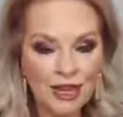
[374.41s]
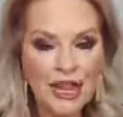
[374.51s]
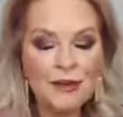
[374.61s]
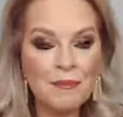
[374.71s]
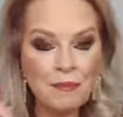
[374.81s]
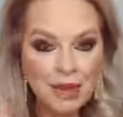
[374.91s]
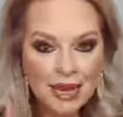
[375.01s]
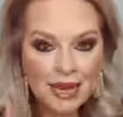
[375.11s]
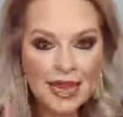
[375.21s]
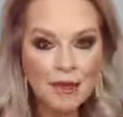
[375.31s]

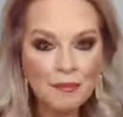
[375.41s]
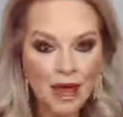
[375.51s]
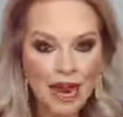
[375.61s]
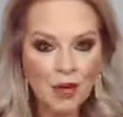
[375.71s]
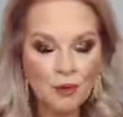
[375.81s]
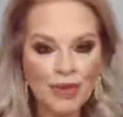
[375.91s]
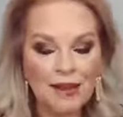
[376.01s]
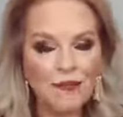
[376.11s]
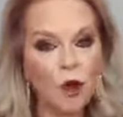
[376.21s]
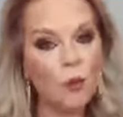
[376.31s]
Immediate pain
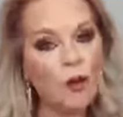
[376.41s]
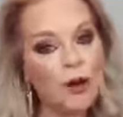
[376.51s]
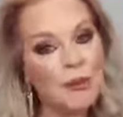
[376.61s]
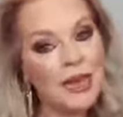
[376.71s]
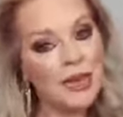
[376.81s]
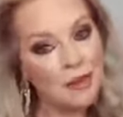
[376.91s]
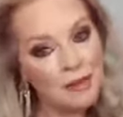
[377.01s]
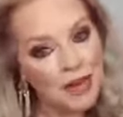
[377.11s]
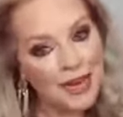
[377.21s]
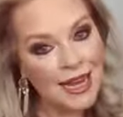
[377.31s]
relief. There will be an
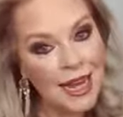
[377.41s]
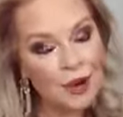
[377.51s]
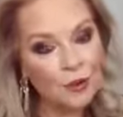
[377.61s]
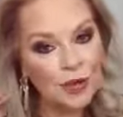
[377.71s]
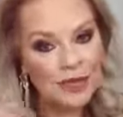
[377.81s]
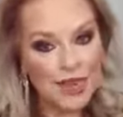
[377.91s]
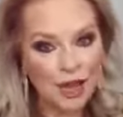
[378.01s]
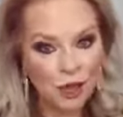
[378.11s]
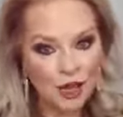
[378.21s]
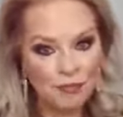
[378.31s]
immediate
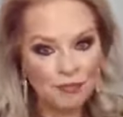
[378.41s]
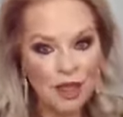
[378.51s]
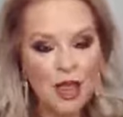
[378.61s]
reduction.